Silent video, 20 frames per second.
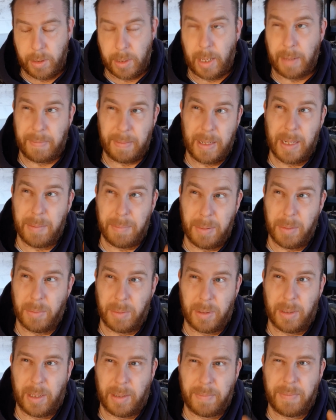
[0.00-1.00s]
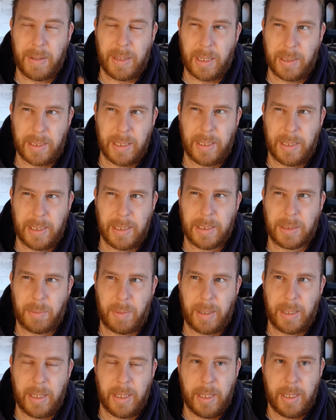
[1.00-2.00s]
I think I did it this
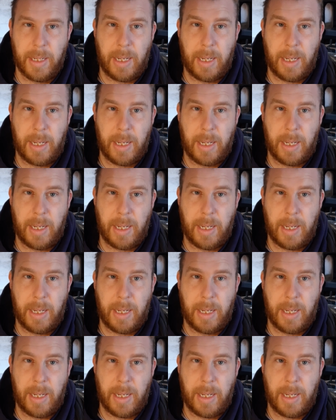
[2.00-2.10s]
way.